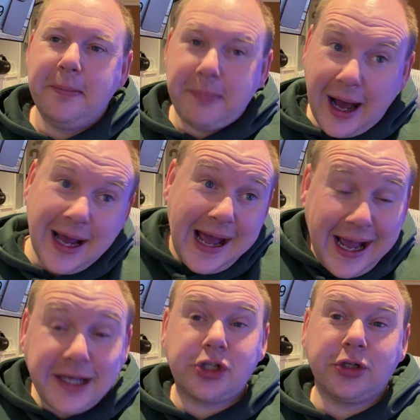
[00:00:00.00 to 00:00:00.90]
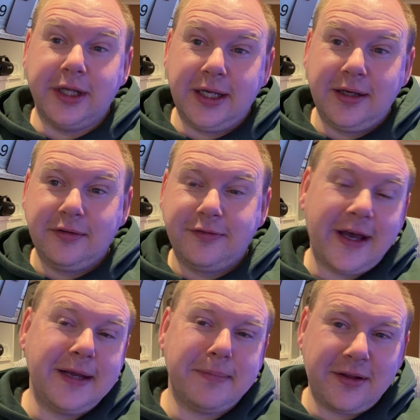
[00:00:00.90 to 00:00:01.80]
but I actually
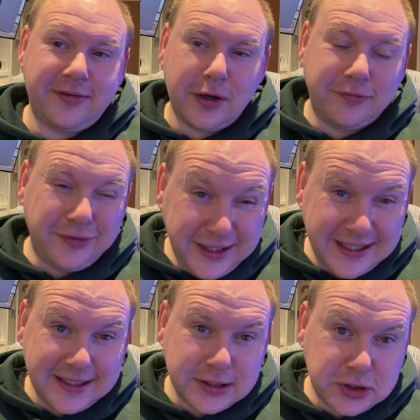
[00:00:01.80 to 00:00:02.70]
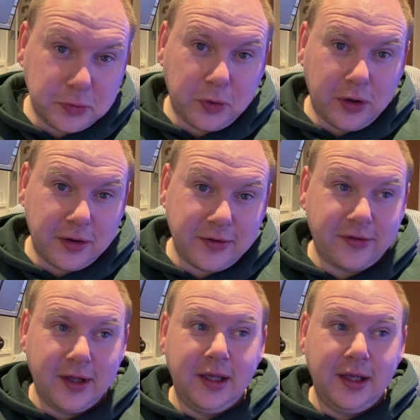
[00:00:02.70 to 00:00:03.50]
find myself leaning towards